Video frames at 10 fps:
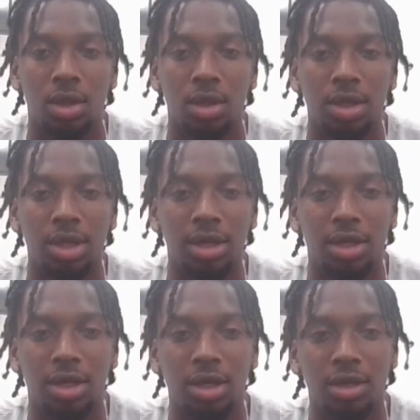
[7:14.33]
Yeah,
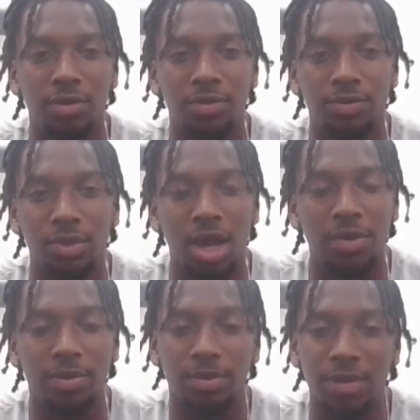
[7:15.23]

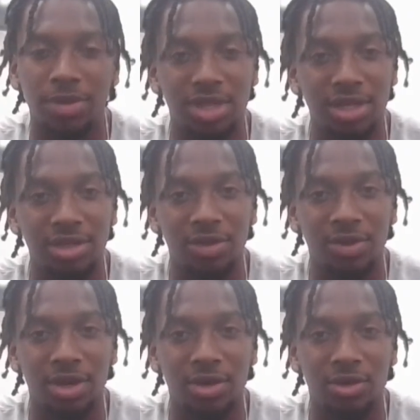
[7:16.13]
I'm excited to go
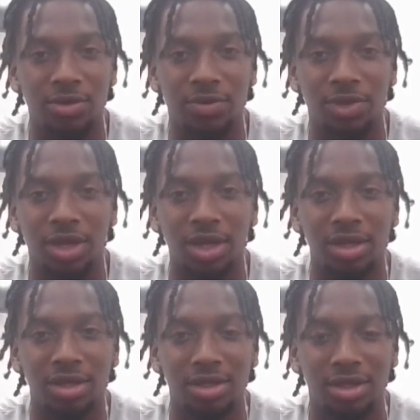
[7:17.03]
back home and play.